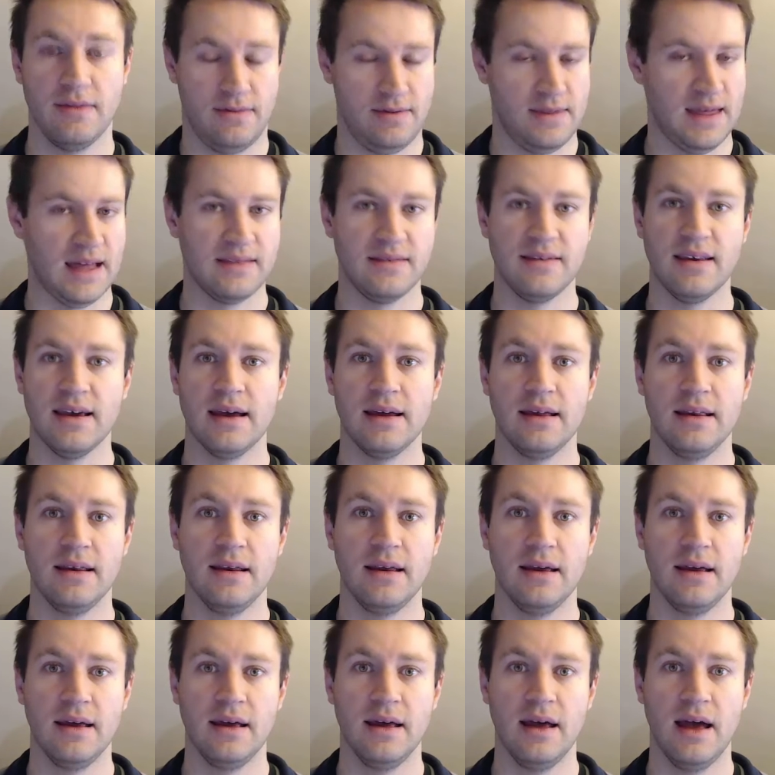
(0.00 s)
That's it
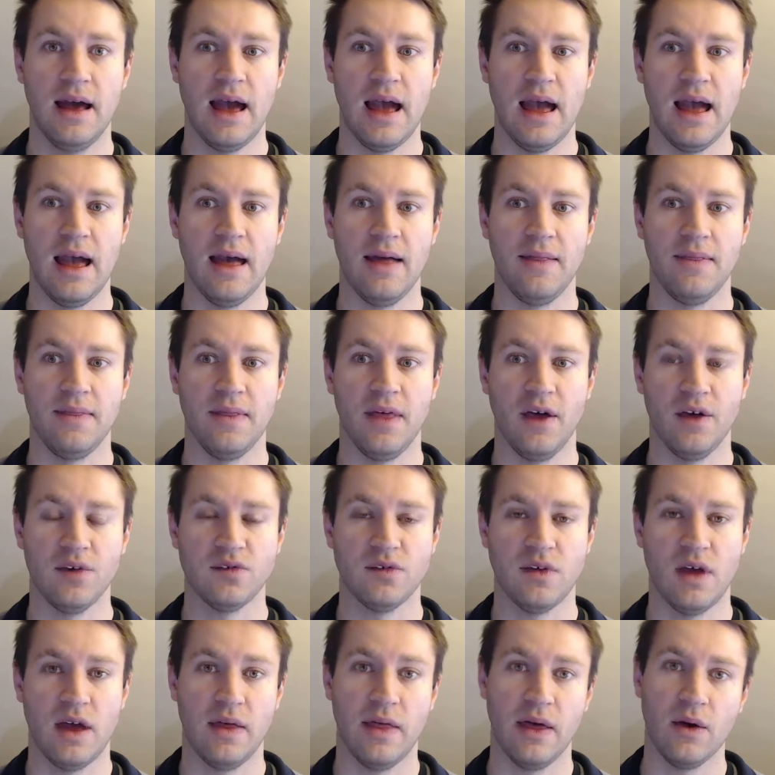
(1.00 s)
and they'll
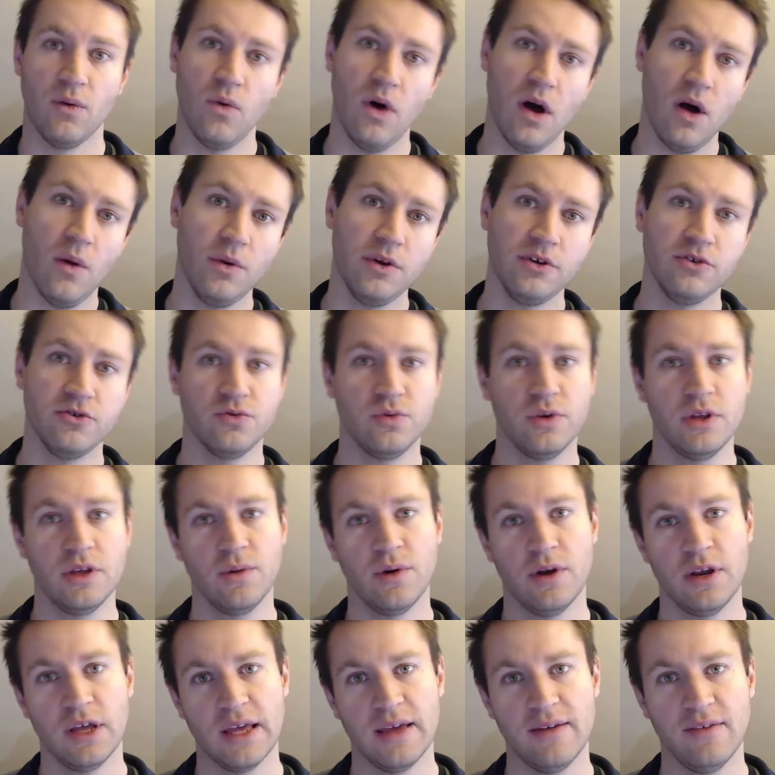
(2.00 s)
say like, well, we just really
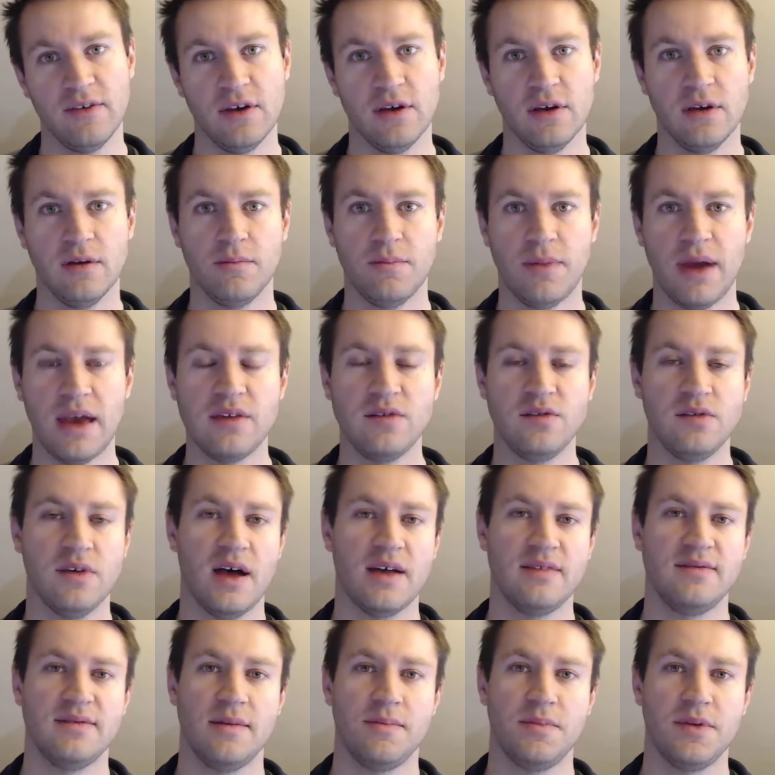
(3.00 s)
want to give you a
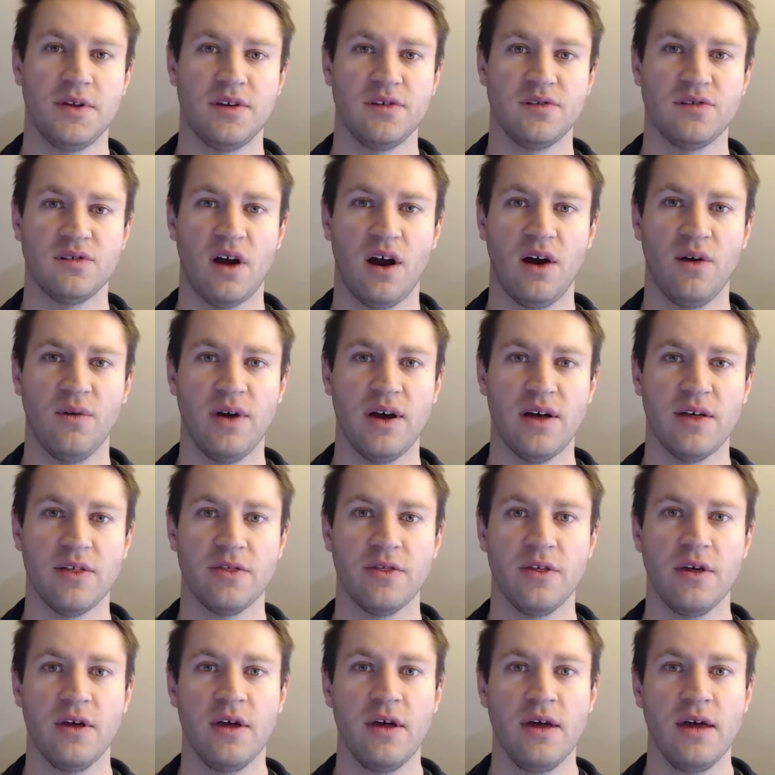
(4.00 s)
baseline, something to start
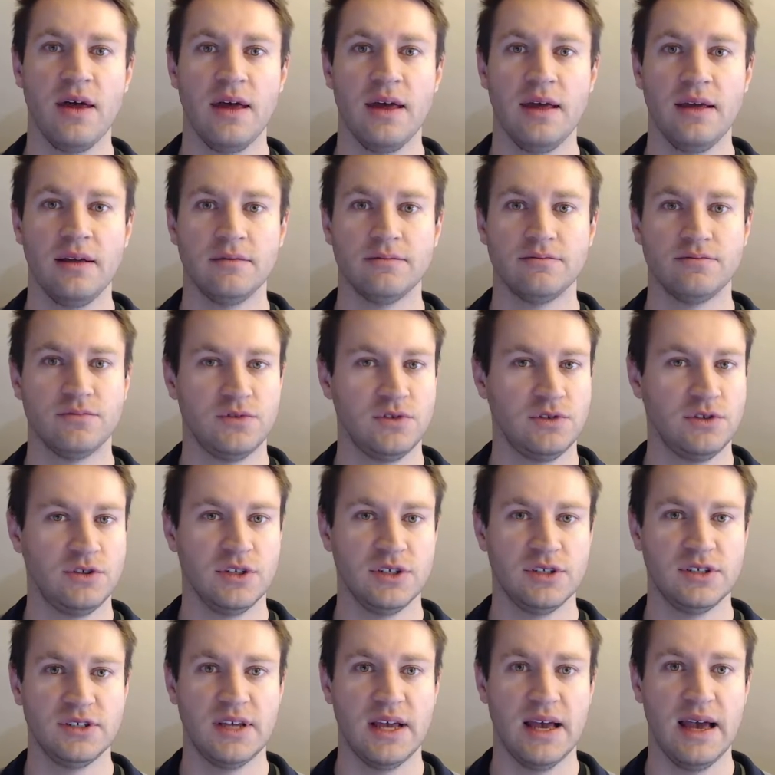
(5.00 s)
with.
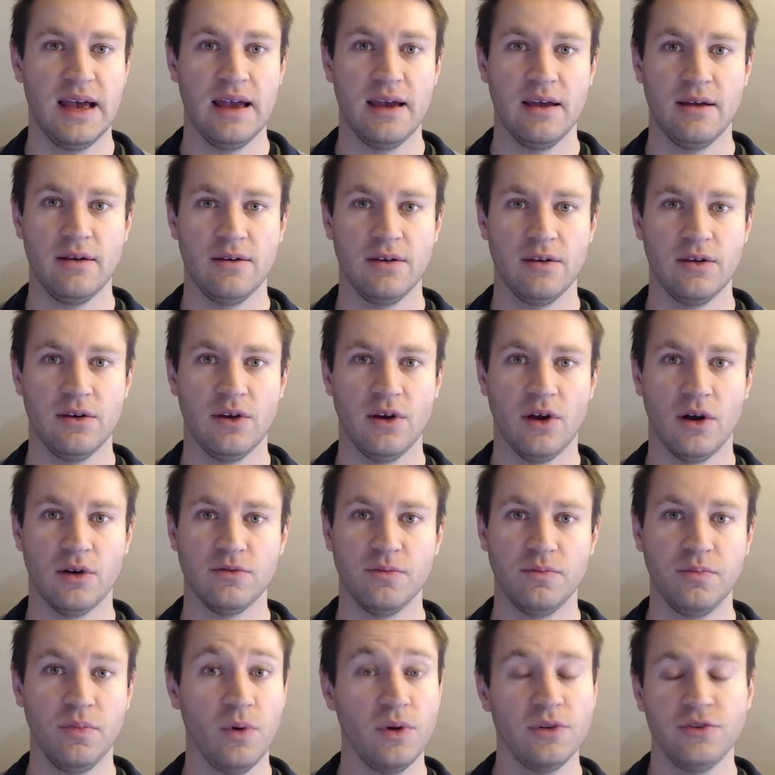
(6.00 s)
Just say, you know,
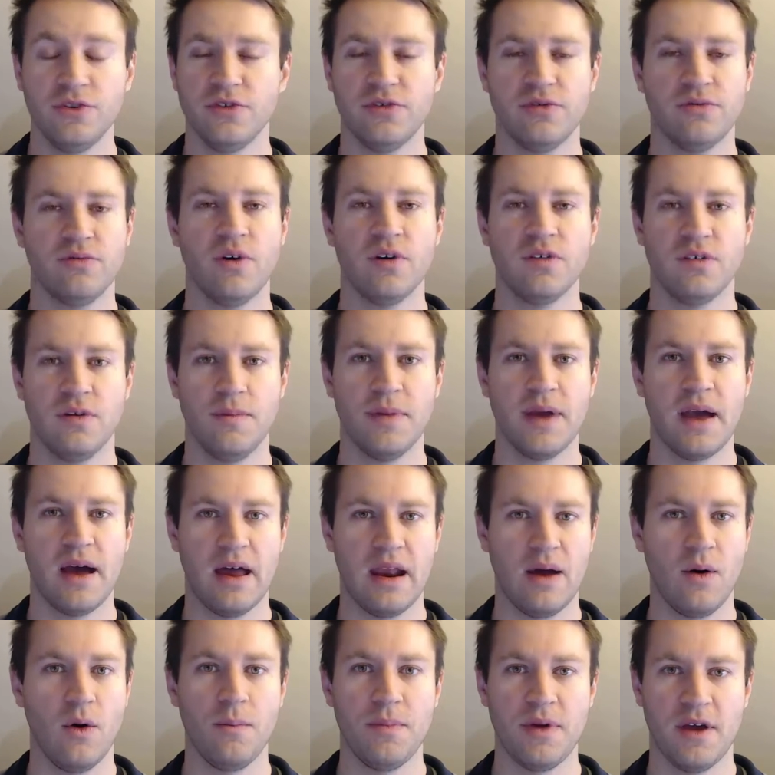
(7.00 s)
we'll just throw something
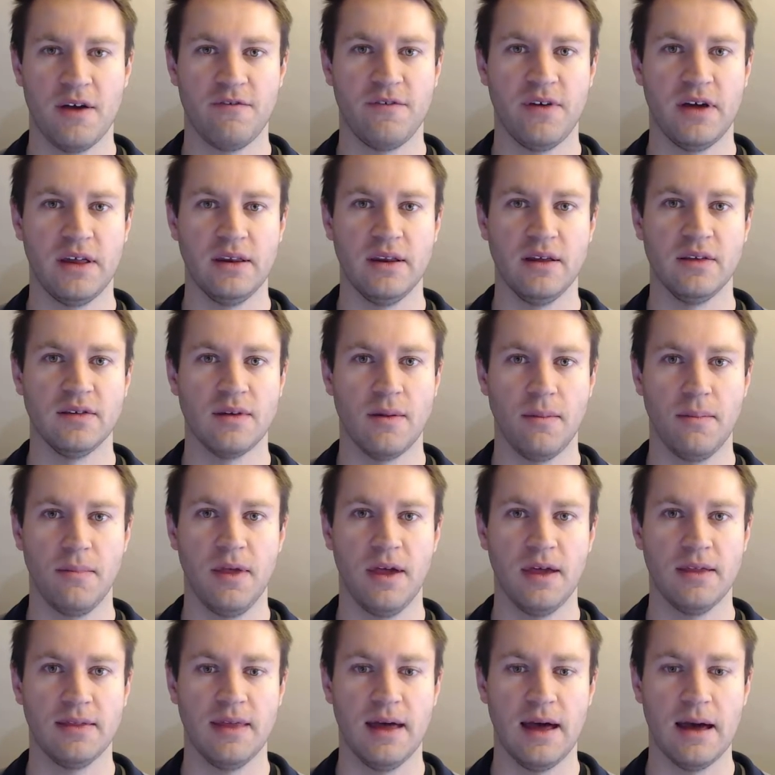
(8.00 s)
out. I won't be offended, something
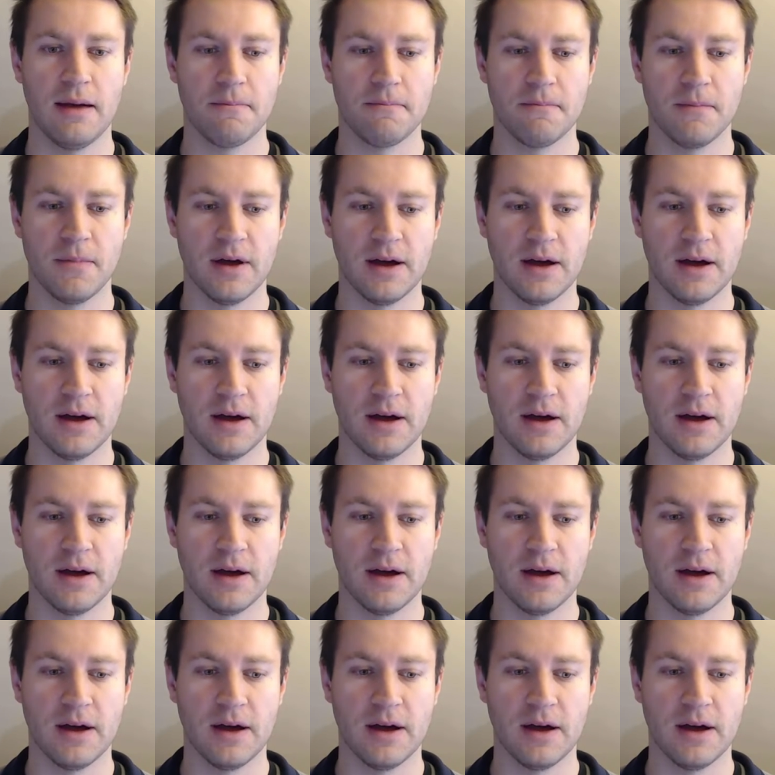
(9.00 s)
like that.